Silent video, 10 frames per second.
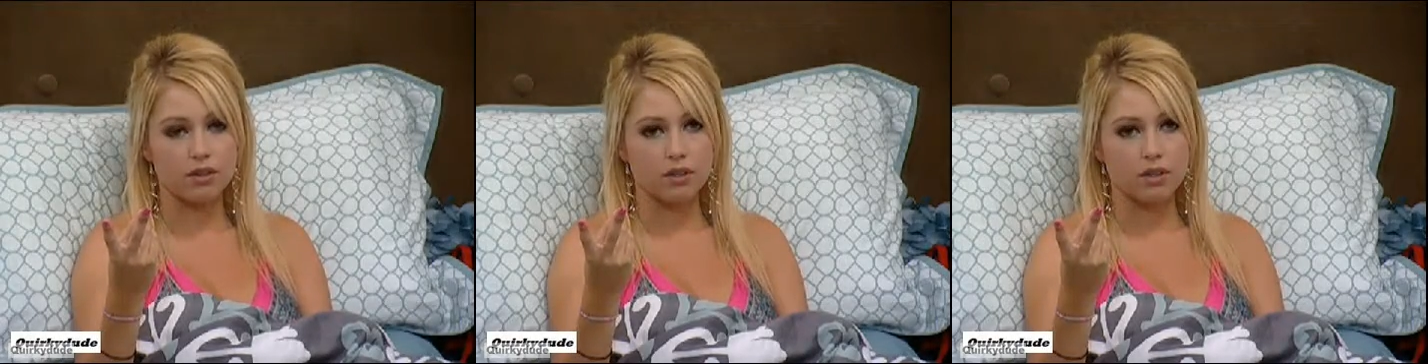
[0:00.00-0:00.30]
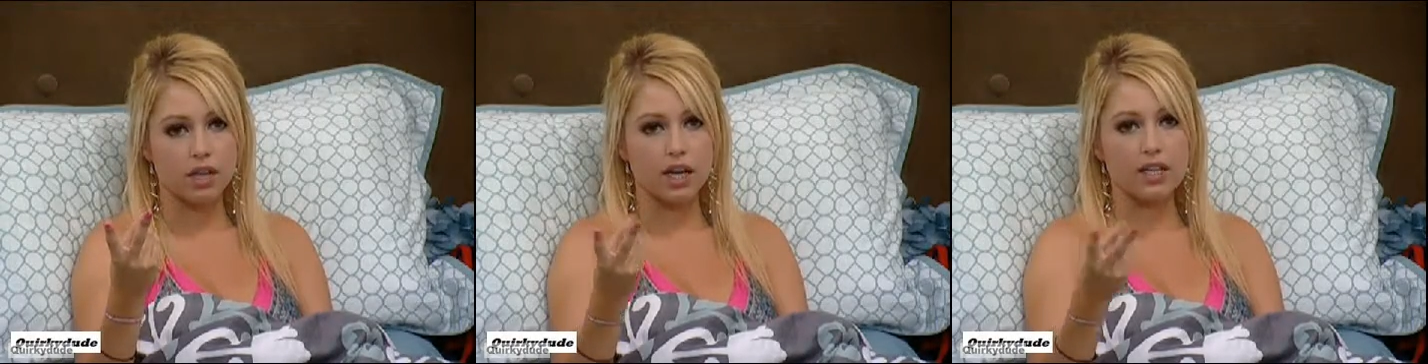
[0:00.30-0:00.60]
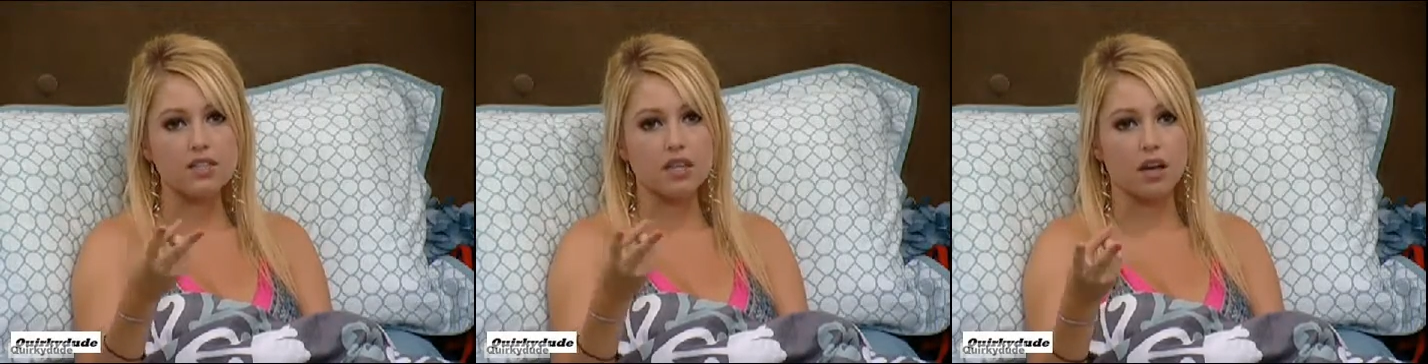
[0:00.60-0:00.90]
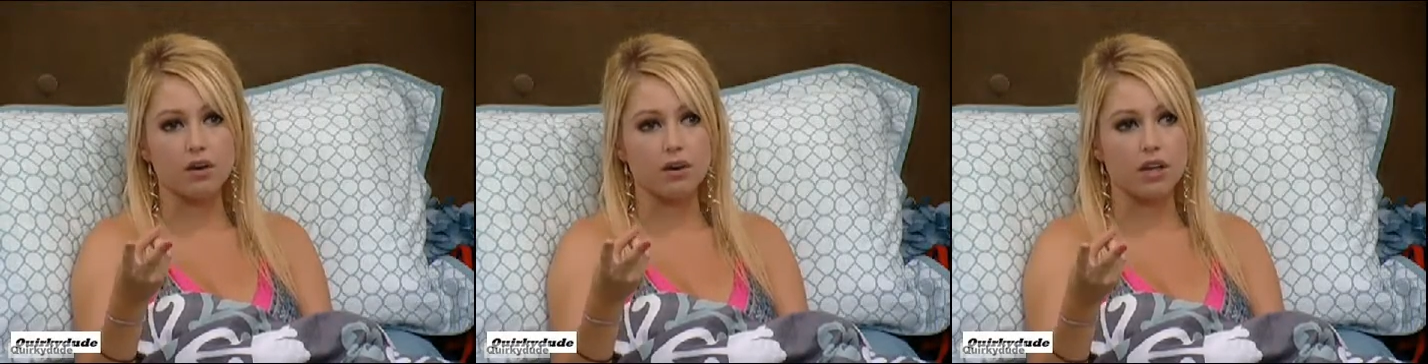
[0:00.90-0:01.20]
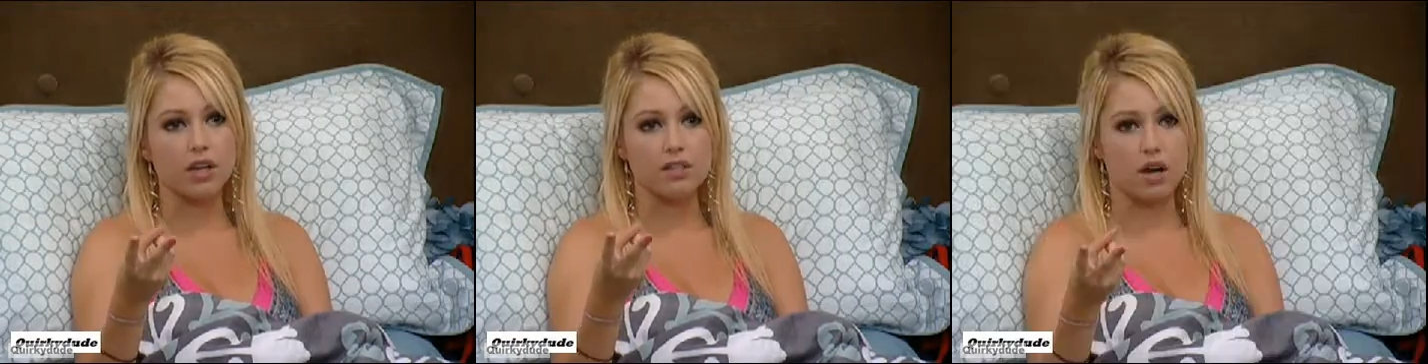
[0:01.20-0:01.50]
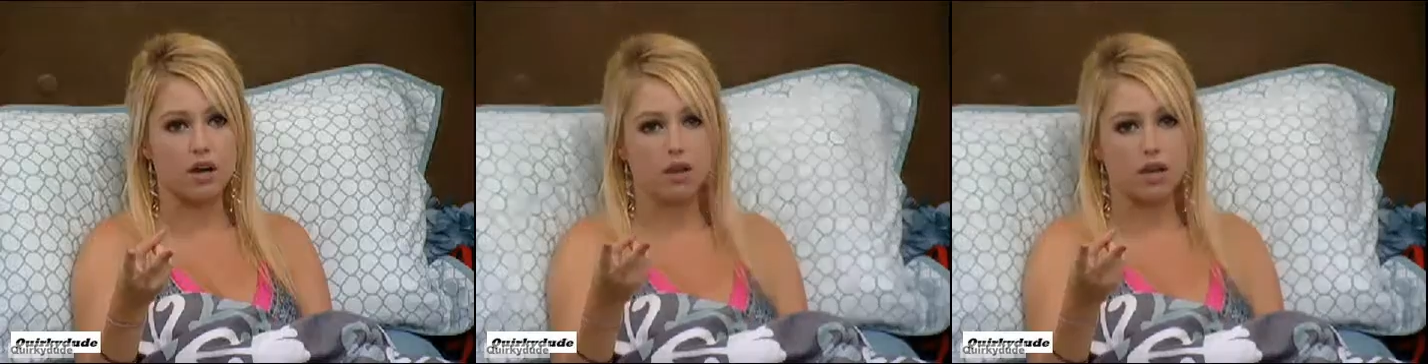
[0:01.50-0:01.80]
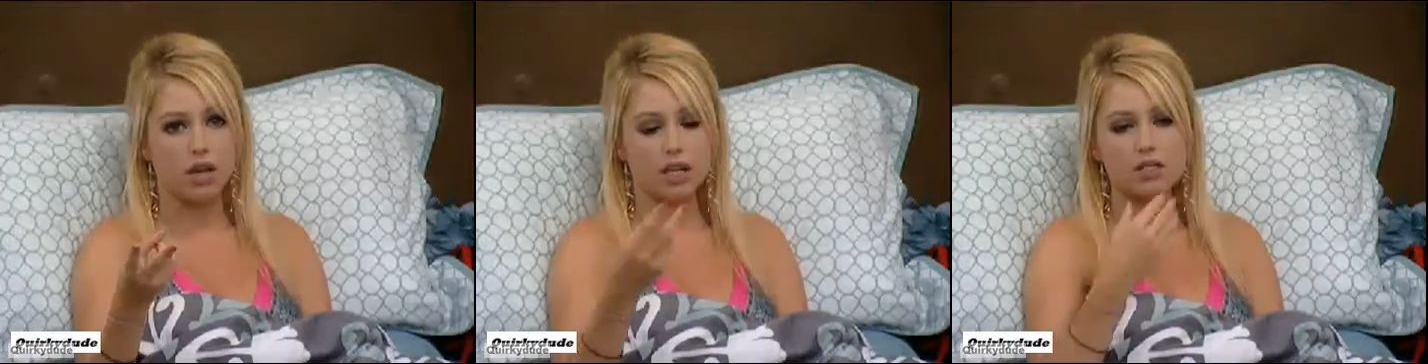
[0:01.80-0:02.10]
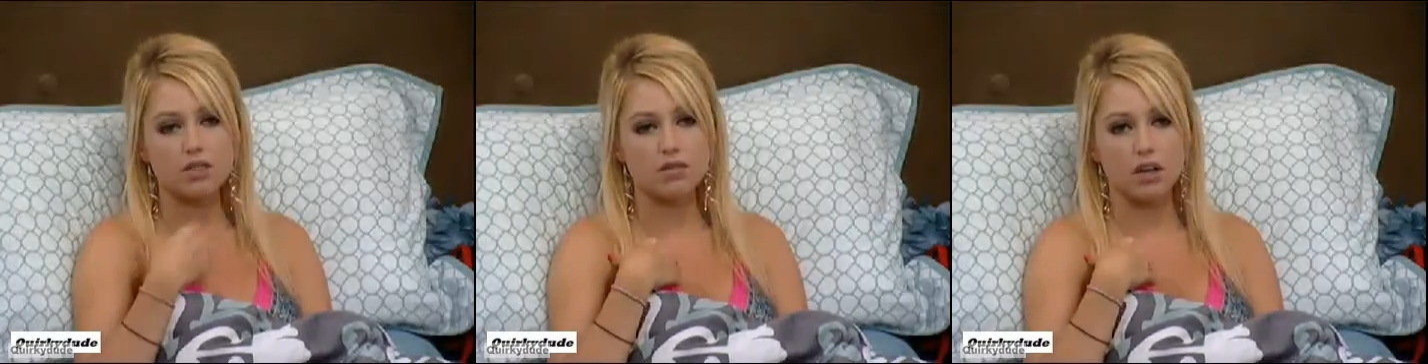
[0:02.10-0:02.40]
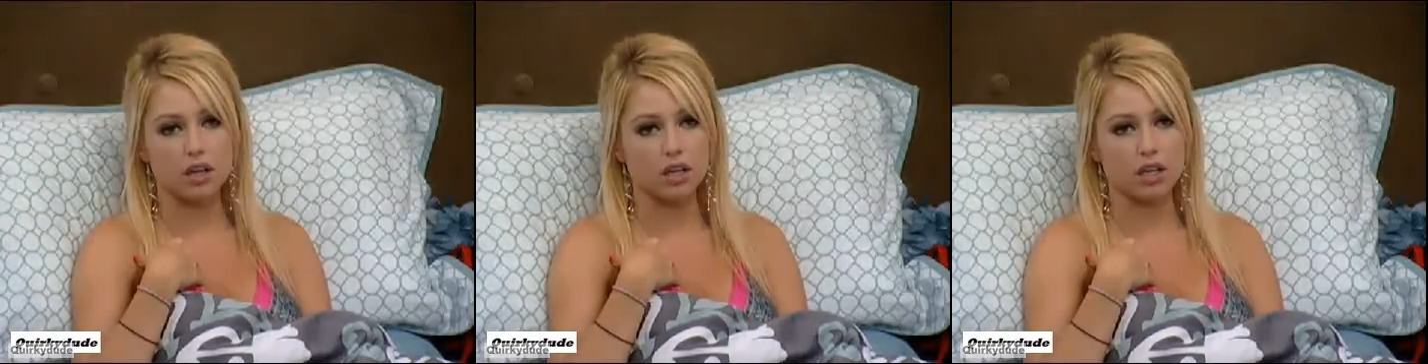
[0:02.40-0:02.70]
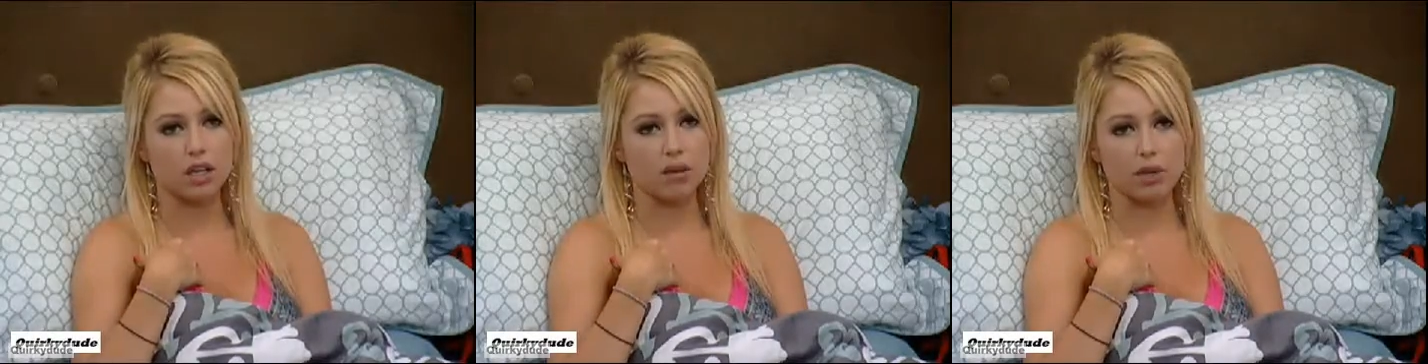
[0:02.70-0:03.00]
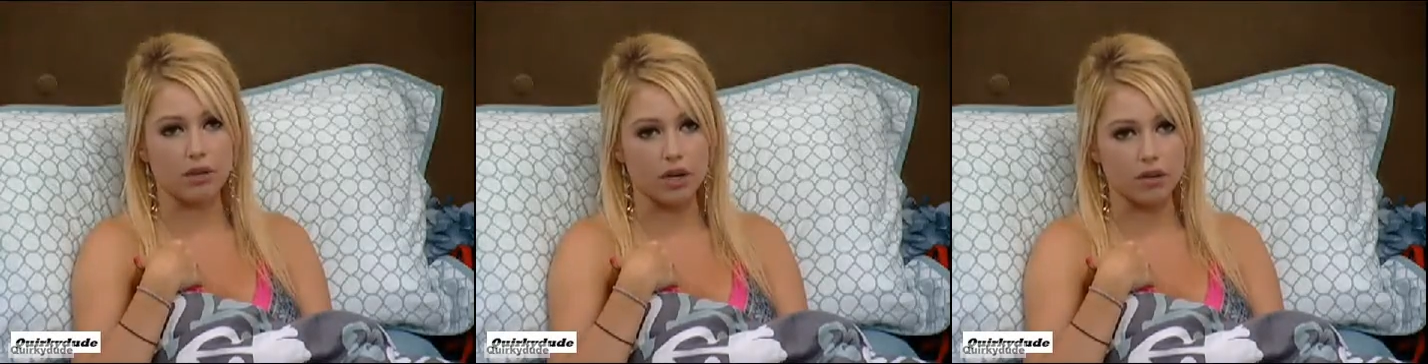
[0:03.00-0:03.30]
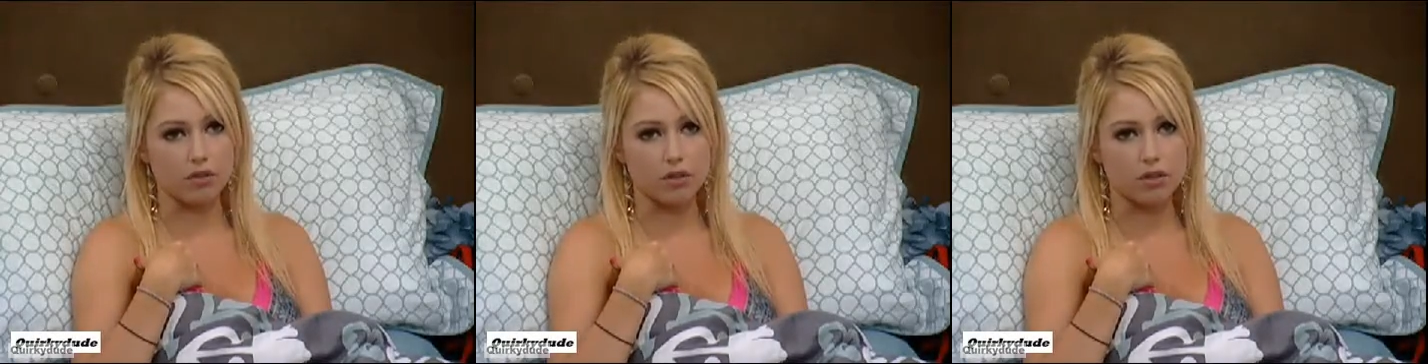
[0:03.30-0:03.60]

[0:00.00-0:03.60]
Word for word: Enzo is Enzo's not going to keep me around.